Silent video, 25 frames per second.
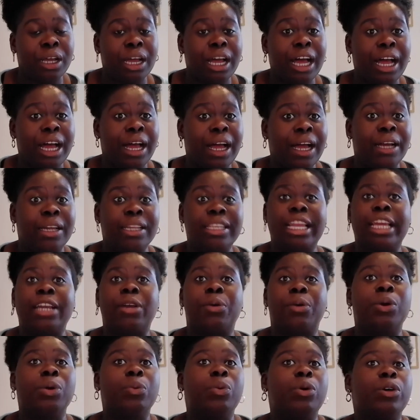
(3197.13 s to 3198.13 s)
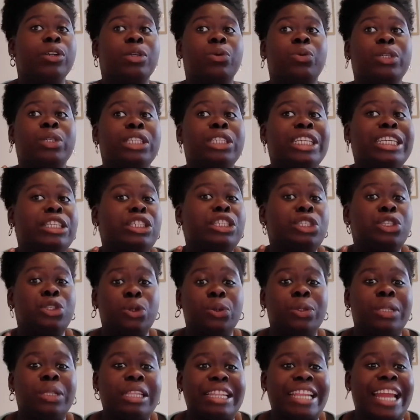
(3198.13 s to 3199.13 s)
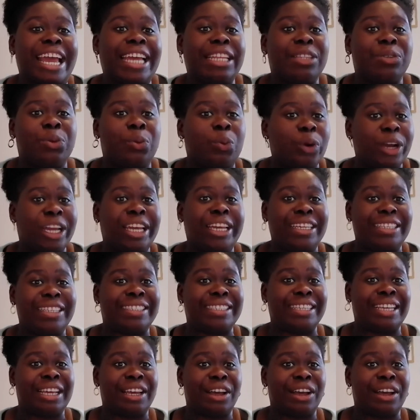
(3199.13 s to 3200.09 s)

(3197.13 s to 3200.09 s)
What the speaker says: We need youth-led ways